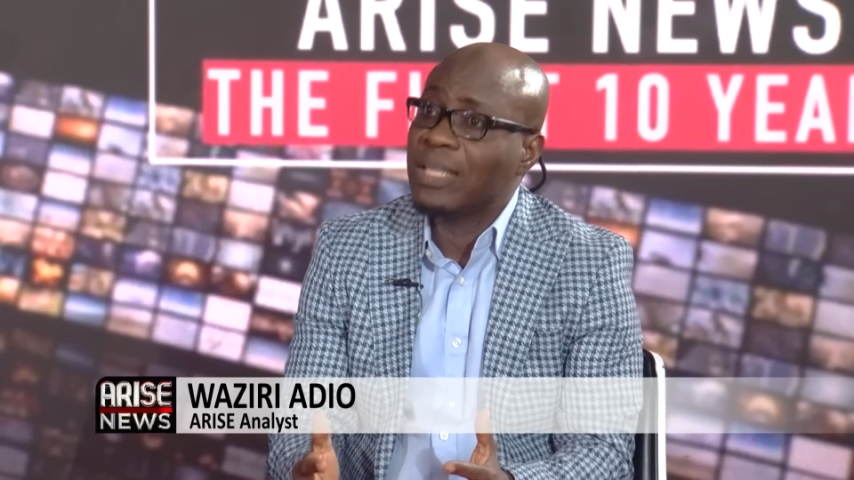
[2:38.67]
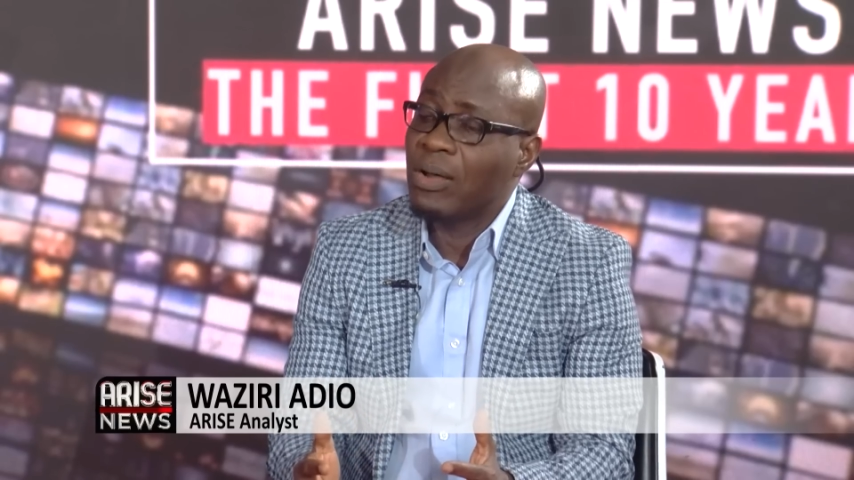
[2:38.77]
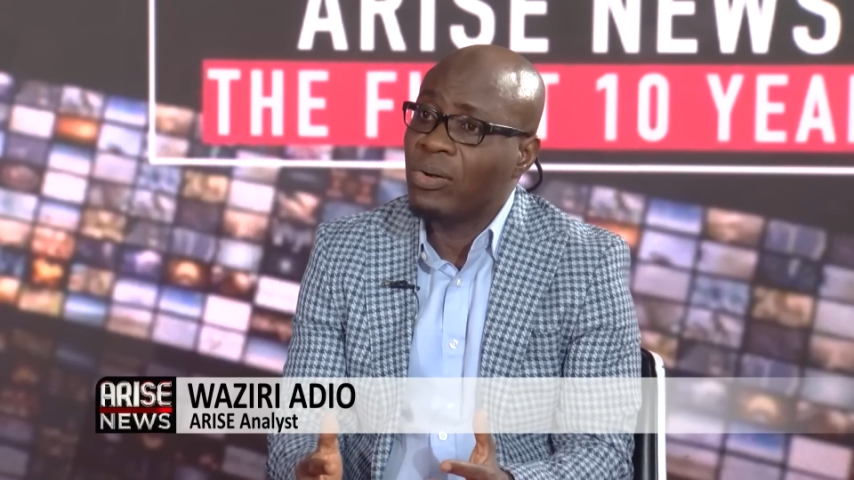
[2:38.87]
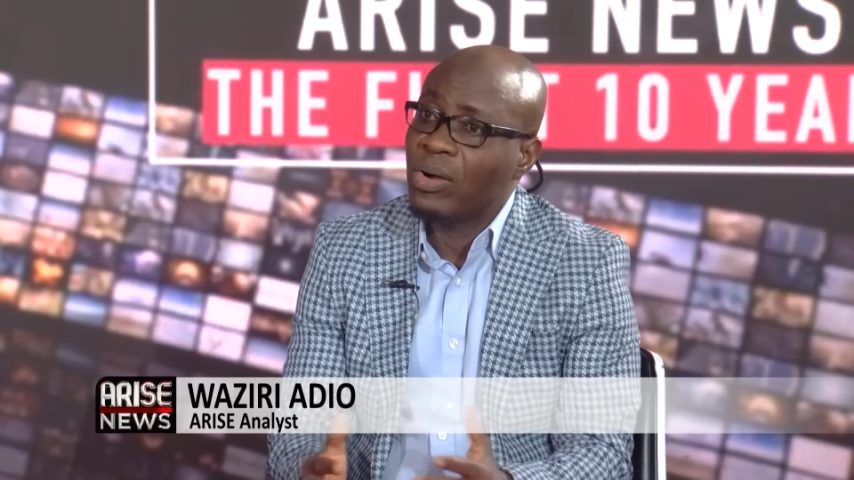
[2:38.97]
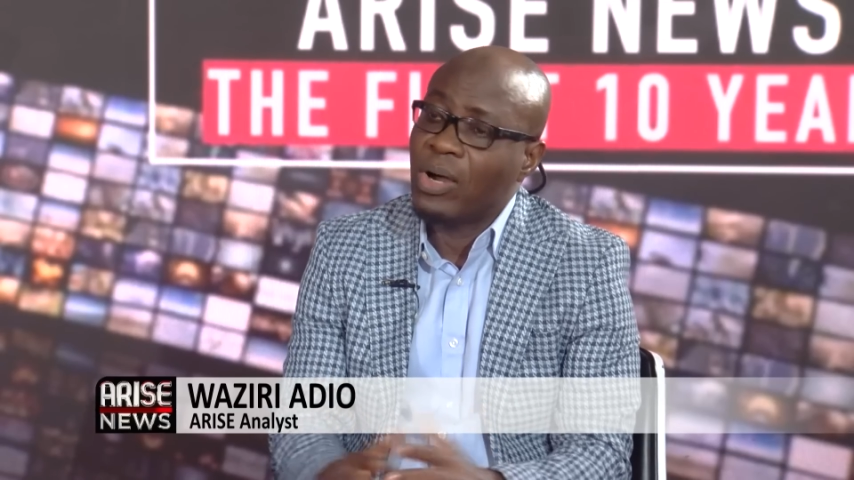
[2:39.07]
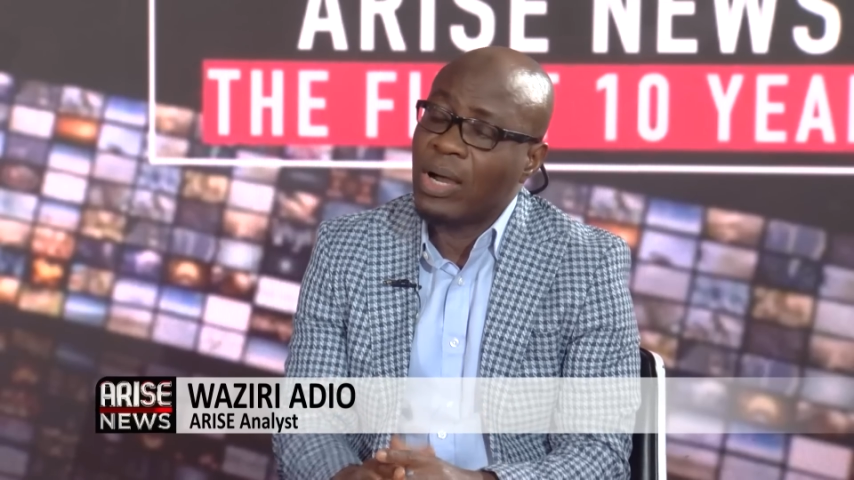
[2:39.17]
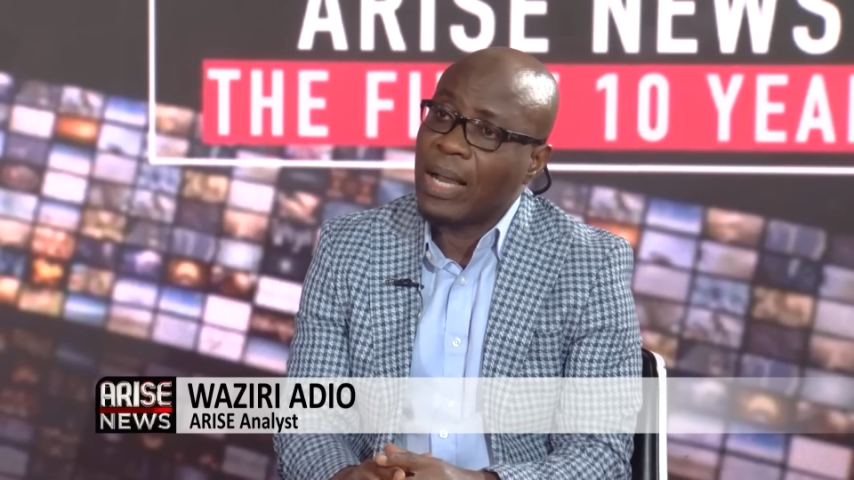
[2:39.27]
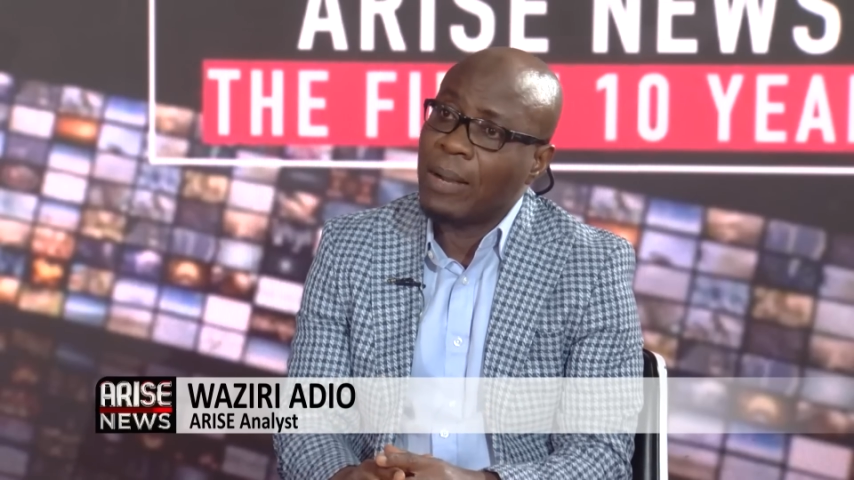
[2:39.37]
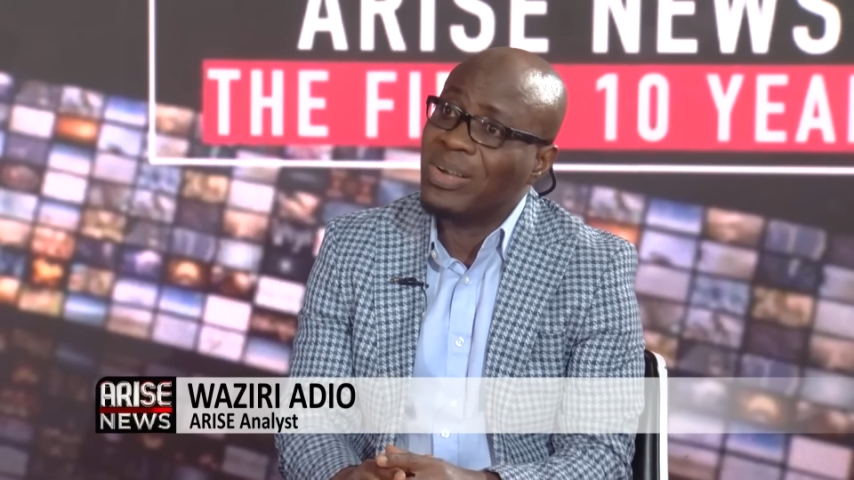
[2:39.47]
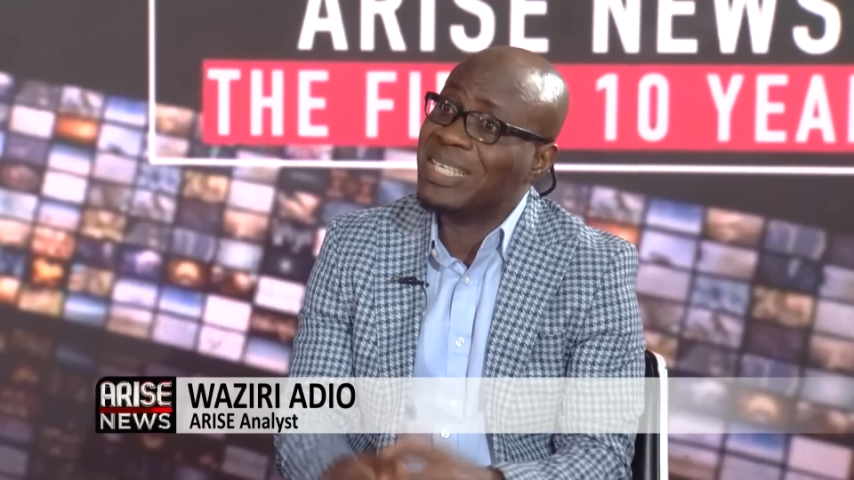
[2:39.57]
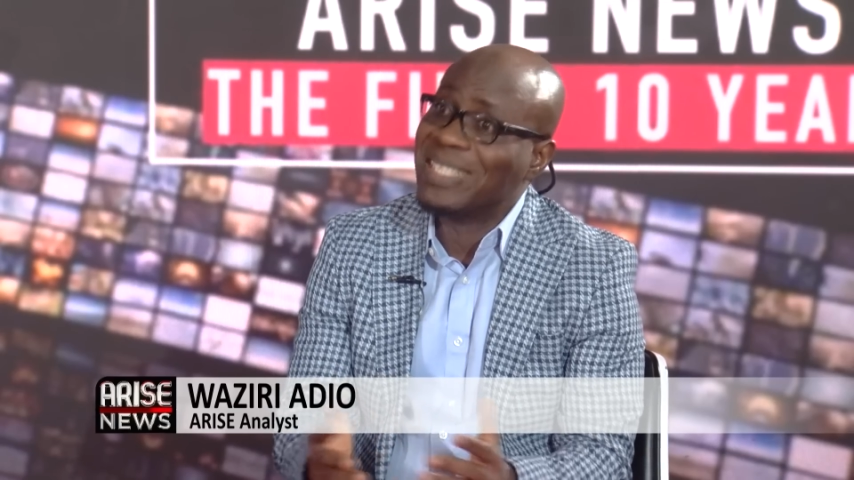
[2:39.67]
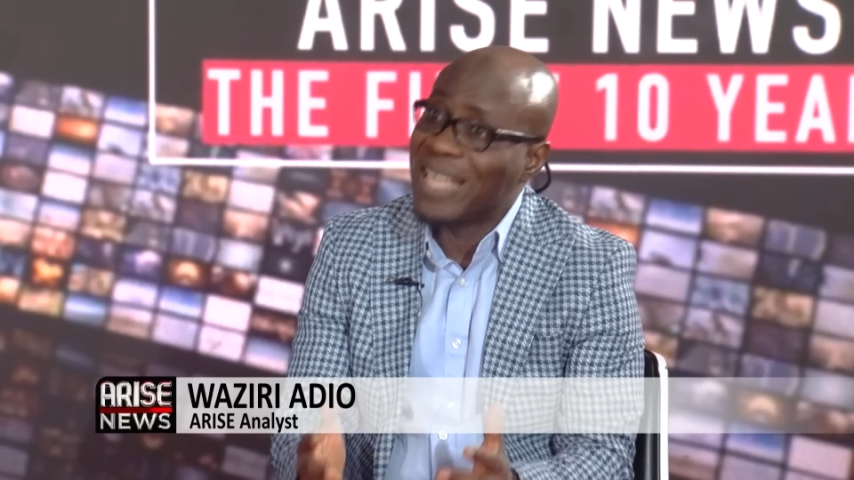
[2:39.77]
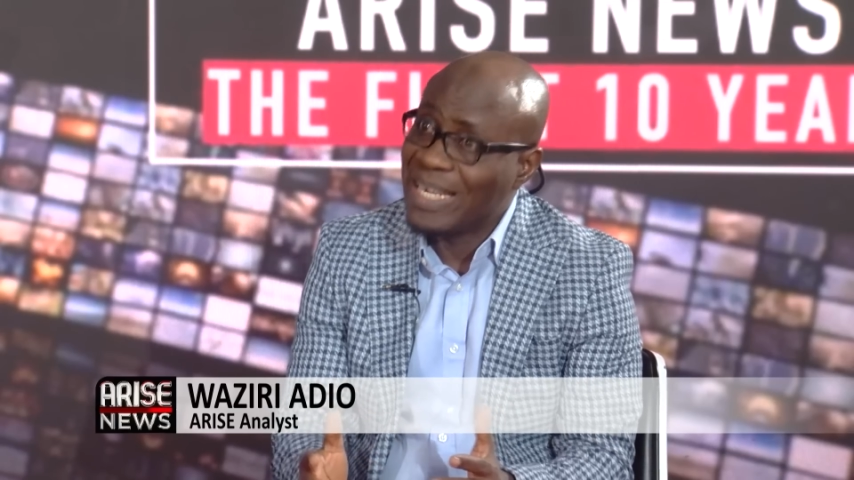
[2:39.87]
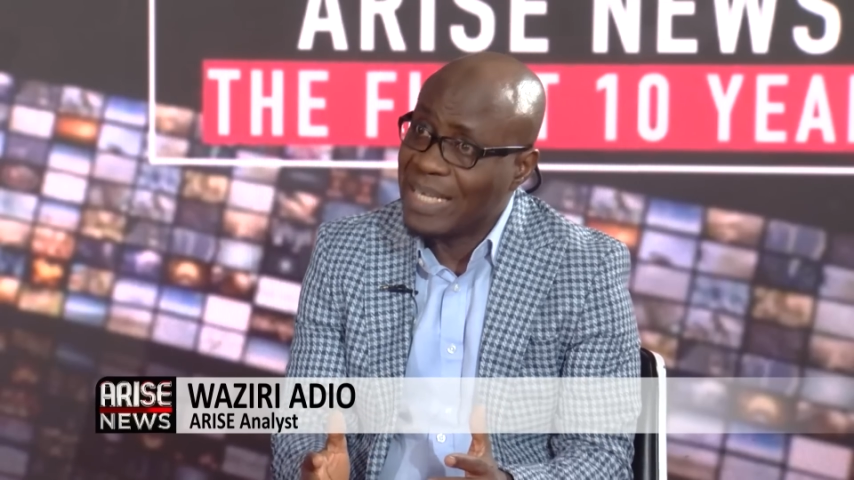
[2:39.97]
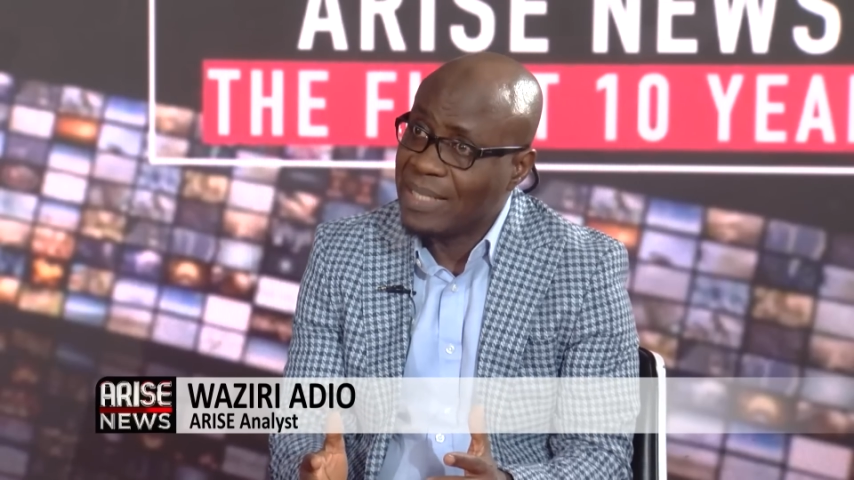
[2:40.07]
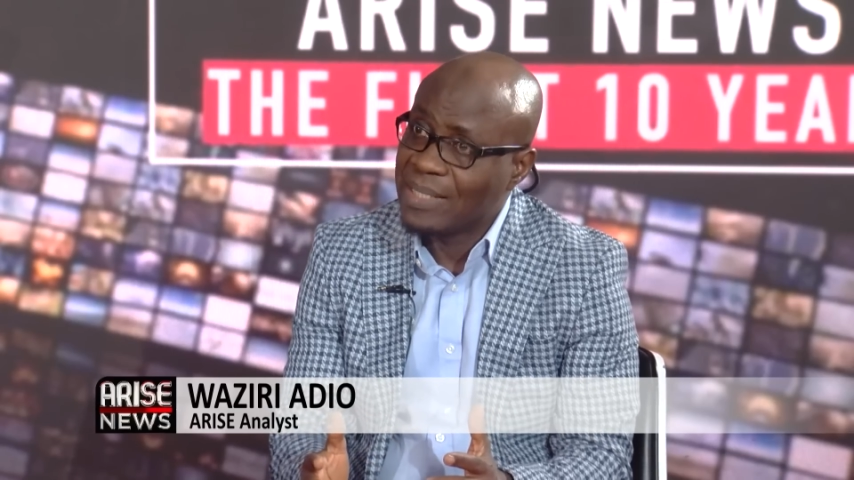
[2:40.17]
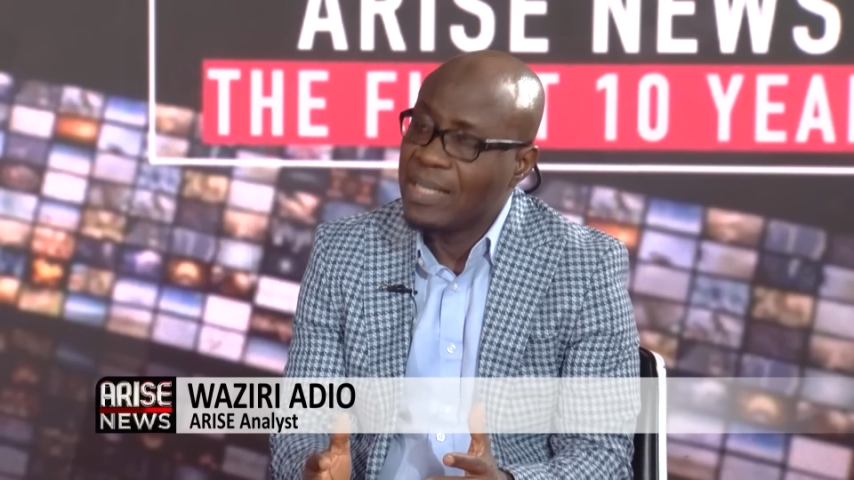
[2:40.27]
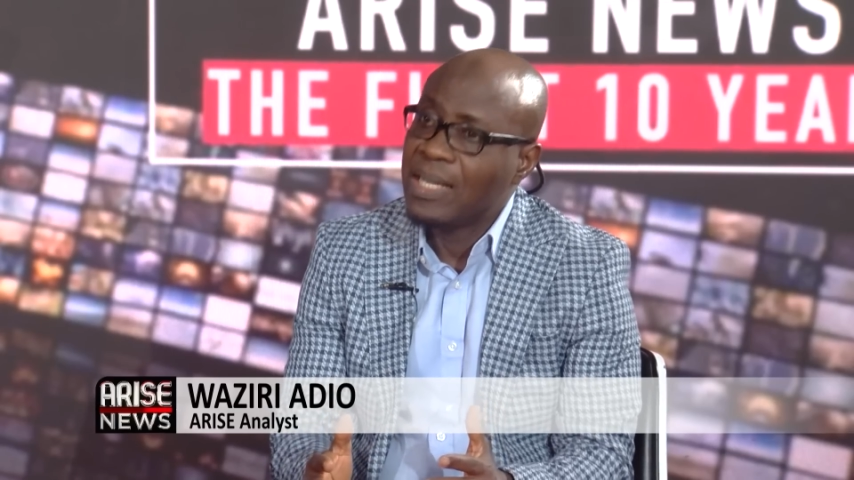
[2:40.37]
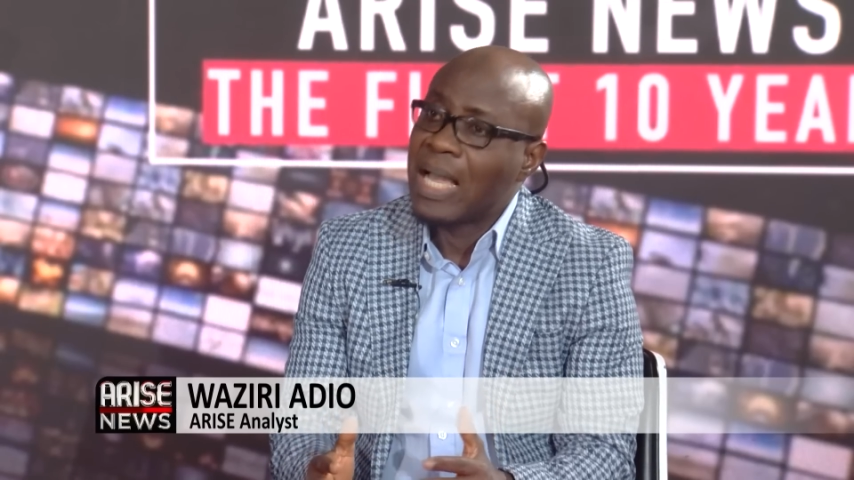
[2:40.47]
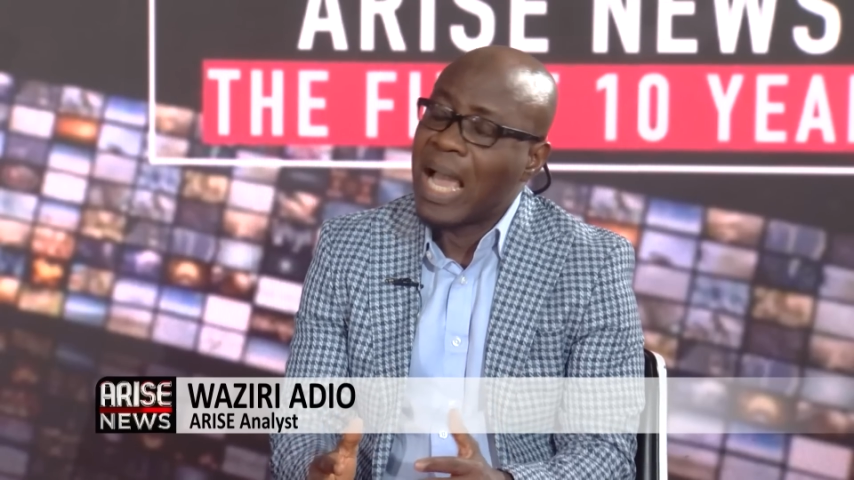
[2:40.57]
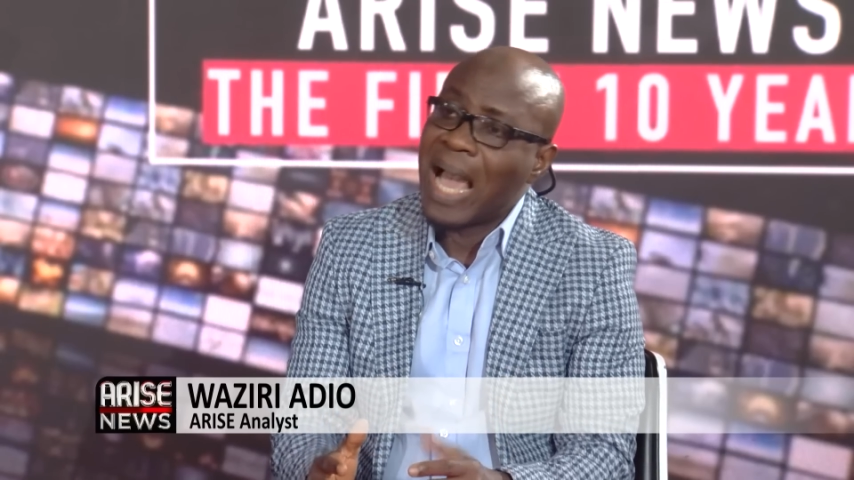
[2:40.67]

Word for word: uh, uh, undecided. Mm.